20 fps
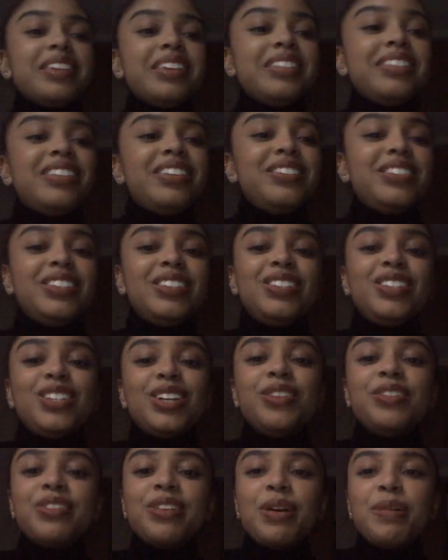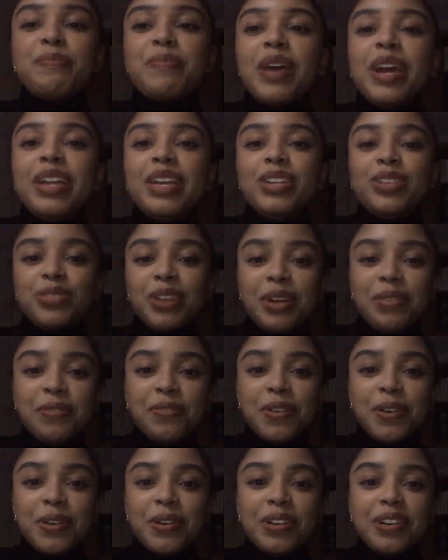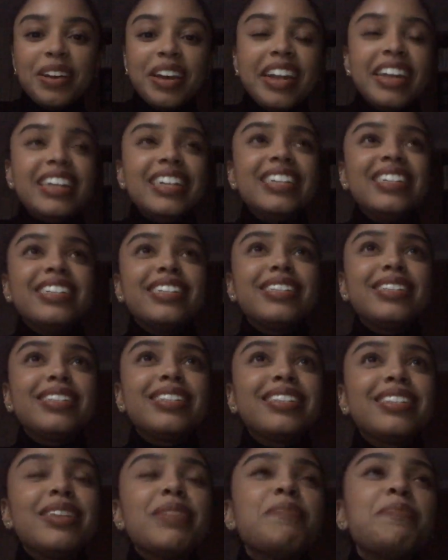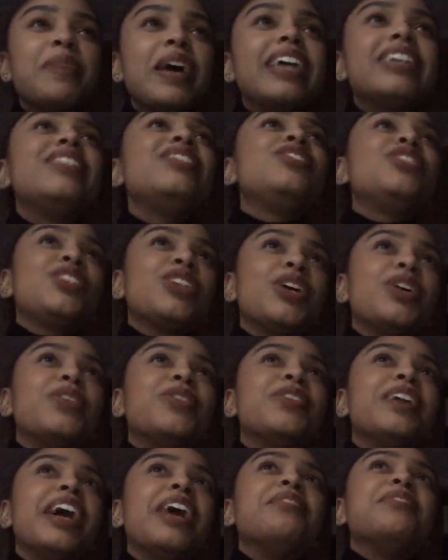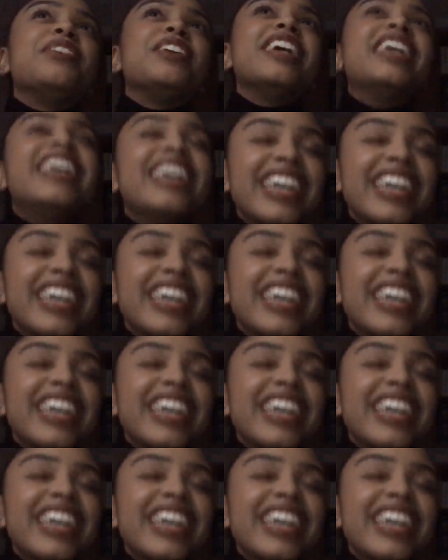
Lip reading: there's a show called Penny Dreadful, and it is the best show ever.